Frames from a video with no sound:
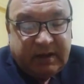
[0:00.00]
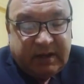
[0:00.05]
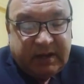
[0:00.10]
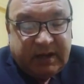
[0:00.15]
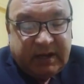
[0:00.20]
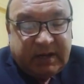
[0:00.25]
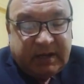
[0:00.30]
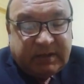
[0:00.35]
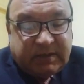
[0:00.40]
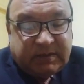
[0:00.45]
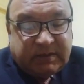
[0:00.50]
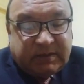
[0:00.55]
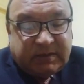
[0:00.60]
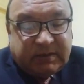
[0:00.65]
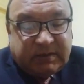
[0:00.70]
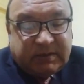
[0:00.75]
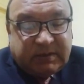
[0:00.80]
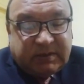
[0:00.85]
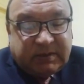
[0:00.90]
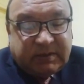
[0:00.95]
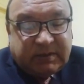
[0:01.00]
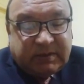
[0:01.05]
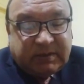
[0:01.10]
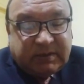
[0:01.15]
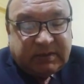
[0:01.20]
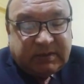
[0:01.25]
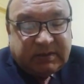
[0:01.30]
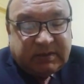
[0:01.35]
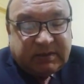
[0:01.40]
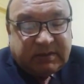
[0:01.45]
it
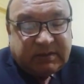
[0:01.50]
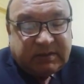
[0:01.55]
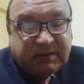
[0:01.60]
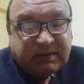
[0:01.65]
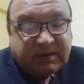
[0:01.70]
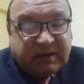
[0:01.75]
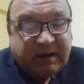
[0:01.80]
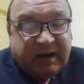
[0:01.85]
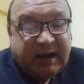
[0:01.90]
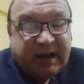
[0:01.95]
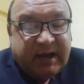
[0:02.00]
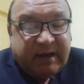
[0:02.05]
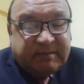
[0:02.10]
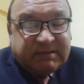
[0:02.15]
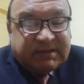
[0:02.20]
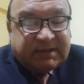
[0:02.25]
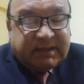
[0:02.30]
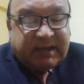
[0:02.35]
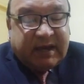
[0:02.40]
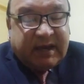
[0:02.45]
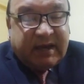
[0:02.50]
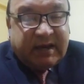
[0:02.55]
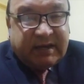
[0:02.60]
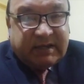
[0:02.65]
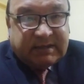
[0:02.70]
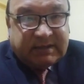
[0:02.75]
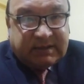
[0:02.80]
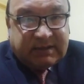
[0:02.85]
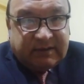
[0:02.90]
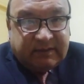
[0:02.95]
crimes
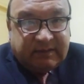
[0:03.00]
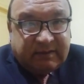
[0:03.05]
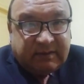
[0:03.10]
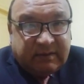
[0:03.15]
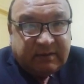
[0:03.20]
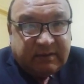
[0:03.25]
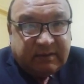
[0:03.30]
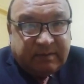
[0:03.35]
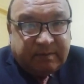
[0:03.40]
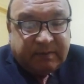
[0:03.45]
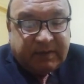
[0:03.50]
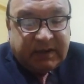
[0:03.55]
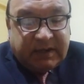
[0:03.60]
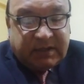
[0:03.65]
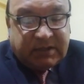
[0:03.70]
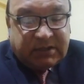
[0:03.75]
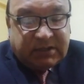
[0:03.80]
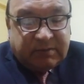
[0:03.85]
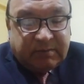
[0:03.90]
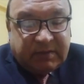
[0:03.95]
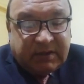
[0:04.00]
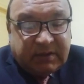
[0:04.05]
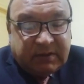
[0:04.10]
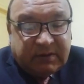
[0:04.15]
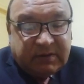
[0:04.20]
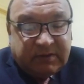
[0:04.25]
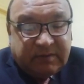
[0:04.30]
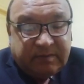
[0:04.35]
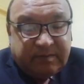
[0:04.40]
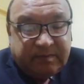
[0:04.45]
carry severe
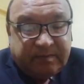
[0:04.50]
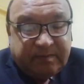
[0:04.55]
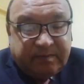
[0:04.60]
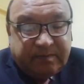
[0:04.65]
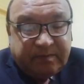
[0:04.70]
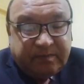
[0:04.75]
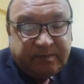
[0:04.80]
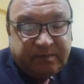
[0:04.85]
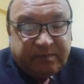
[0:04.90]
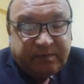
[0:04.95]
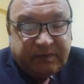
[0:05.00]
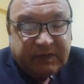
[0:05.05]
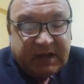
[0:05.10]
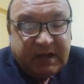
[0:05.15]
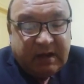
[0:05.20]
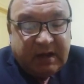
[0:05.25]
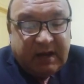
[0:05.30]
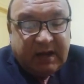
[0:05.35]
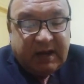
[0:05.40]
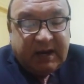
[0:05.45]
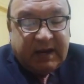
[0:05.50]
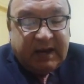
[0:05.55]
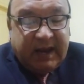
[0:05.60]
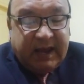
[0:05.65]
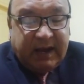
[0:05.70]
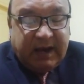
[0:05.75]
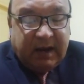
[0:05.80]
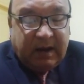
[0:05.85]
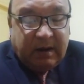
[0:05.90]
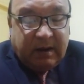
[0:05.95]
punishment
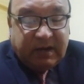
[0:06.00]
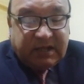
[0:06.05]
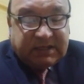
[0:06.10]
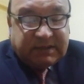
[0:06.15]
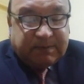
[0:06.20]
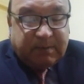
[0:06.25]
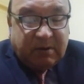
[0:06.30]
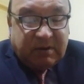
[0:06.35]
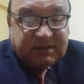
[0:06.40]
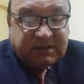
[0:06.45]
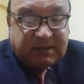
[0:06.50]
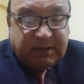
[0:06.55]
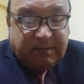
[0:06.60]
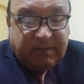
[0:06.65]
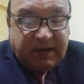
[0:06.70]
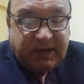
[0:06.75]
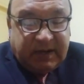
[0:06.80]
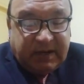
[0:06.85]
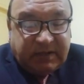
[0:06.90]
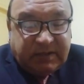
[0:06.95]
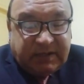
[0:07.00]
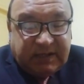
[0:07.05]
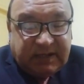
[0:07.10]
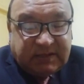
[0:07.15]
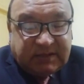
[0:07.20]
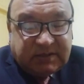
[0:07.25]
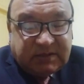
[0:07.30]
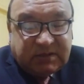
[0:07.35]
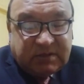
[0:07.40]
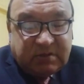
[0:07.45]
legal responsibility
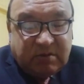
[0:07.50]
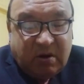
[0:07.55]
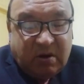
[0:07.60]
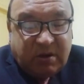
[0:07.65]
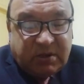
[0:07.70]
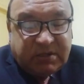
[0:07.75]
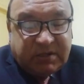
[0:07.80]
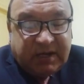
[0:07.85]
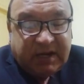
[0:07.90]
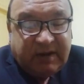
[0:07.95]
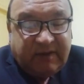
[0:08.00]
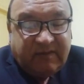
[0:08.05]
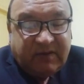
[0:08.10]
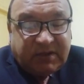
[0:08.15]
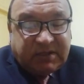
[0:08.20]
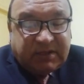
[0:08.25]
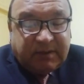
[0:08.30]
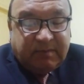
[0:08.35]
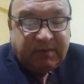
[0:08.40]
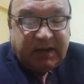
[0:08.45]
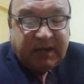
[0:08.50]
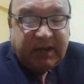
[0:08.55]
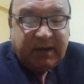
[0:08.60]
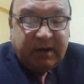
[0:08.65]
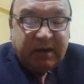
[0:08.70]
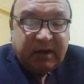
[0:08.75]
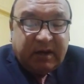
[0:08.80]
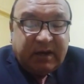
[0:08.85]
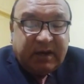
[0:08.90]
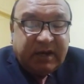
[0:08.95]
is not
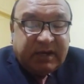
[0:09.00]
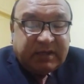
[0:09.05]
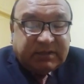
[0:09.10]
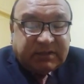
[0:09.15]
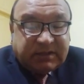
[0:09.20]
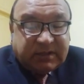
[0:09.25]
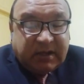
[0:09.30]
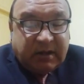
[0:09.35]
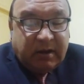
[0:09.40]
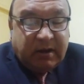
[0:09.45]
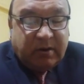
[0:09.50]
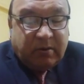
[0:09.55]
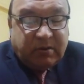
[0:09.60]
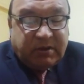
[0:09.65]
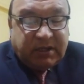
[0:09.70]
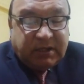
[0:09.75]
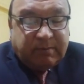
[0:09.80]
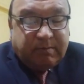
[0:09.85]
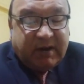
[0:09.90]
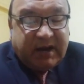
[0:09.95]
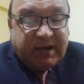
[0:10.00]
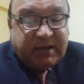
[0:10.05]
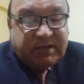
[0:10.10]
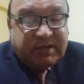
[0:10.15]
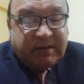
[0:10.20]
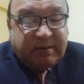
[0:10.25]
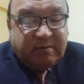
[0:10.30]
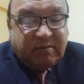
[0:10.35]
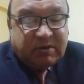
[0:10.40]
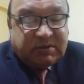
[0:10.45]
inevitably excluded by
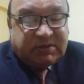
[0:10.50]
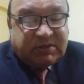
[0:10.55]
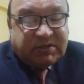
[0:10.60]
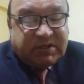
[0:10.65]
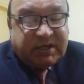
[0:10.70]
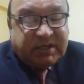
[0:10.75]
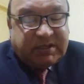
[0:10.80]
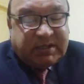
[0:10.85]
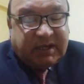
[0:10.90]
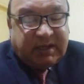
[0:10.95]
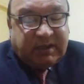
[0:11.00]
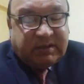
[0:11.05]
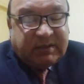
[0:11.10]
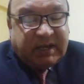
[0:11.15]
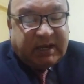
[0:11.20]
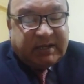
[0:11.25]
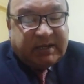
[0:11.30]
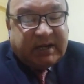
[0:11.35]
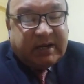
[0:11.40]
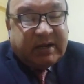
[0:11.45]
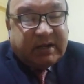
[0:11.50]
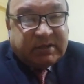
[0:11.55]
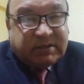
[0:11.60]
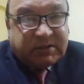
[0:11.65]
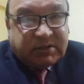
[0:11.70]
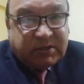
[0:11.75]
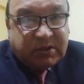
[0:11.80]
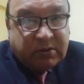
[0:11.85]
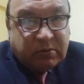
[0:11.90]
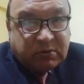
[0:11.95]
demonstrating that an
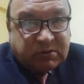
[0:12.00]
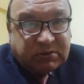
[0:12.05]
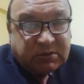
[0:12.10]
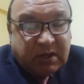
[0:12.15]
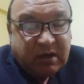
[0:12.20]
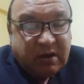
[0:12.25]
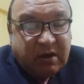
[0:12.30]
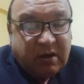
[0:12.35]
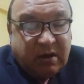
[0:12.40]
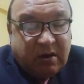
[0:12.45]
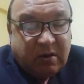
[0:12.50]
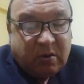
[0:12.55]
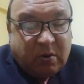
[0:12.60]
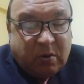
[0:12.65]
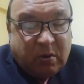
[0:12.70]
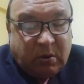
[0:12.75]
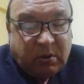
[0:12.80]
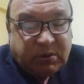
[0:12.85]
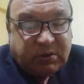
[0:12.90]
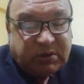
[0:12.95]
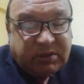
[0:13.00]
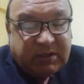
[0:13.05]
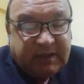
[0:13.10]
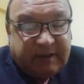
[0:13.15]
excuse could